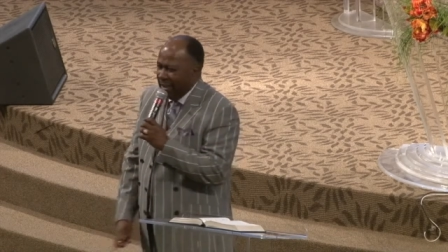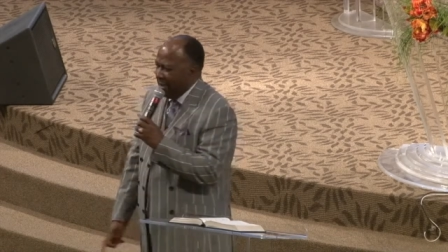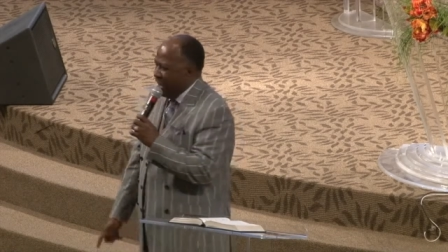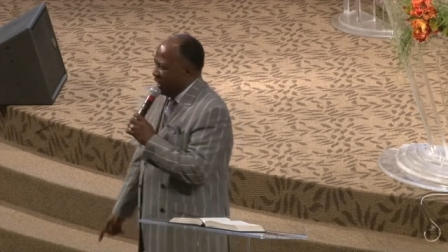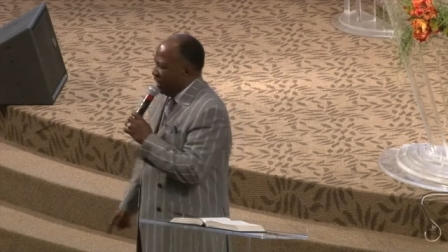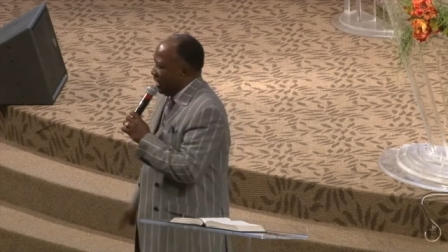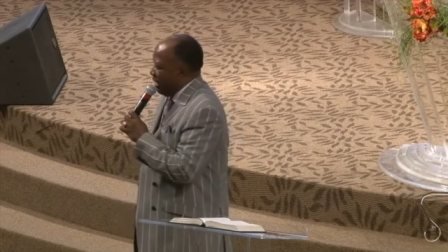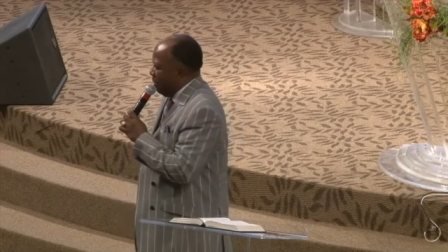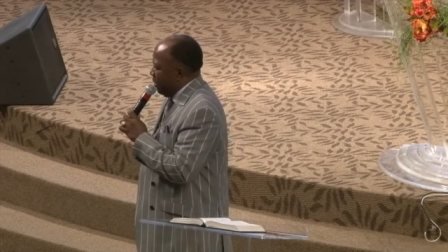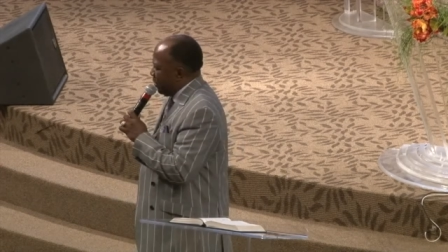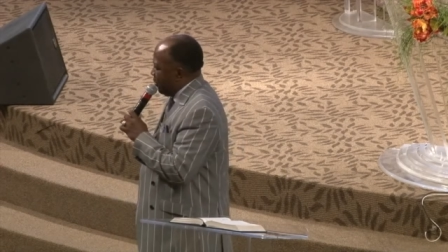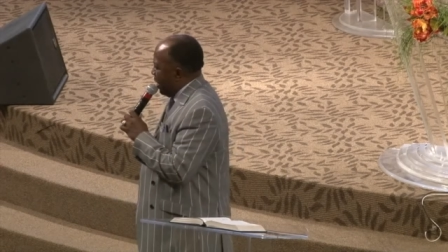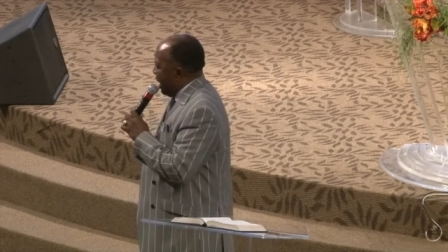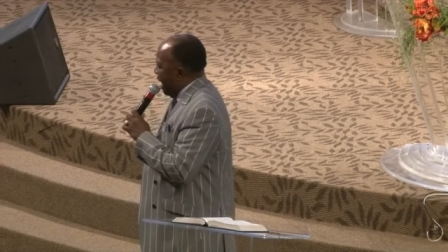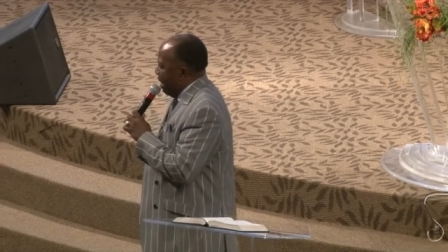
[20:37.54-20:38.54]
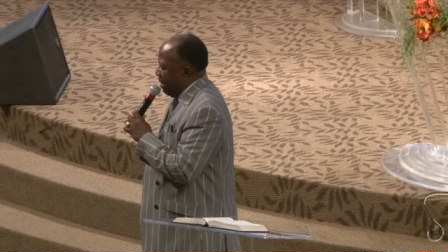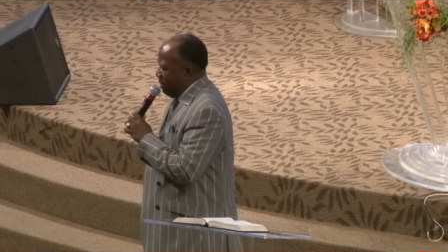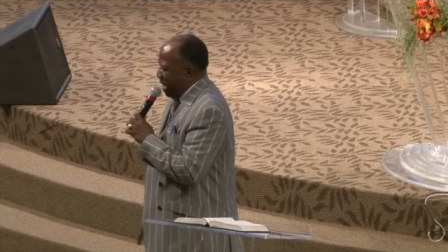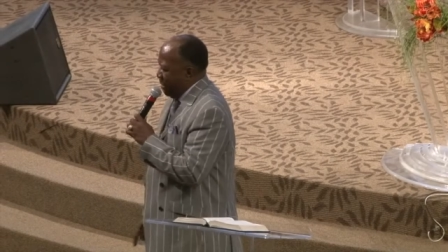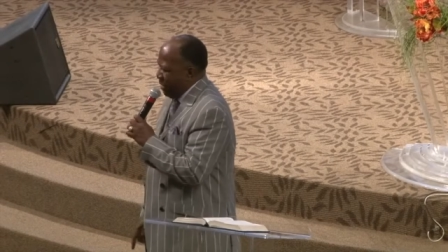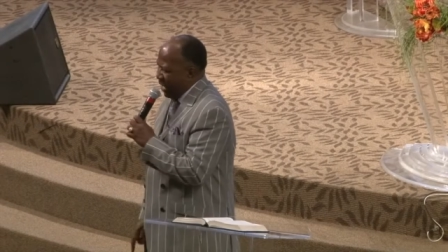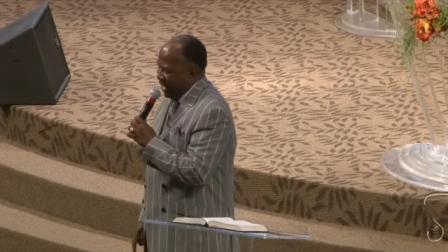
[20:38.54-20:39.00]
Y- y'all looking at me straight. I'm
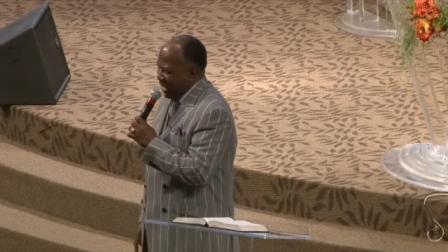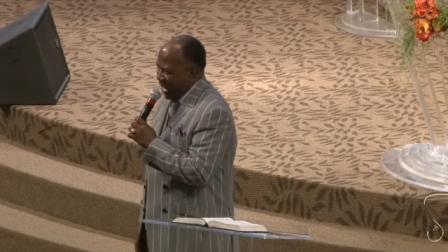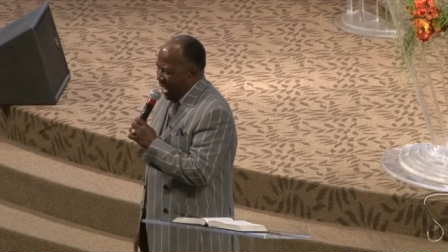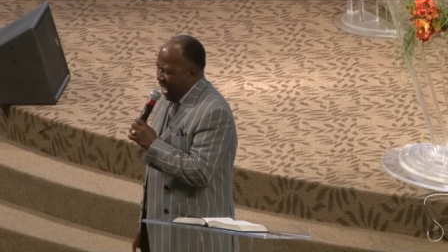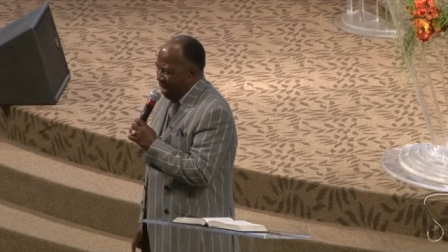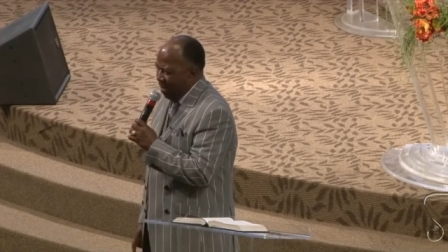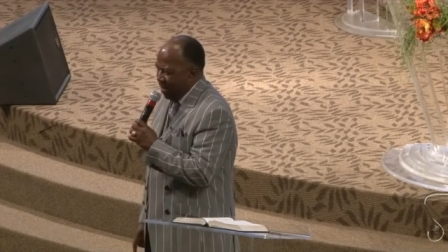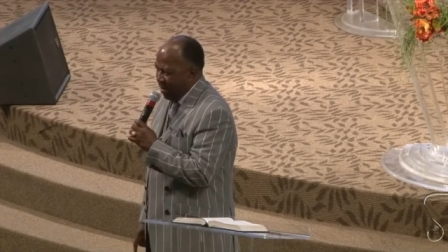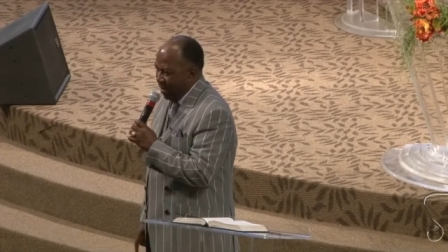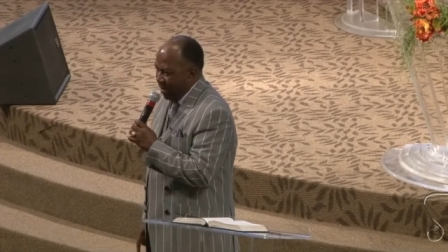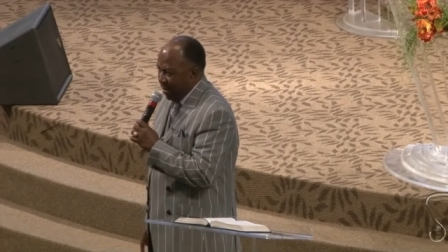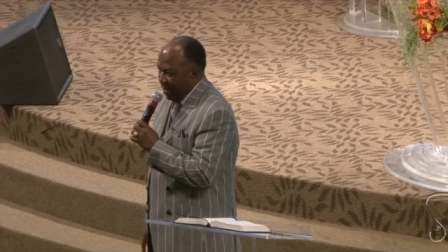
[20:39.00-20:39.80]
not making that up.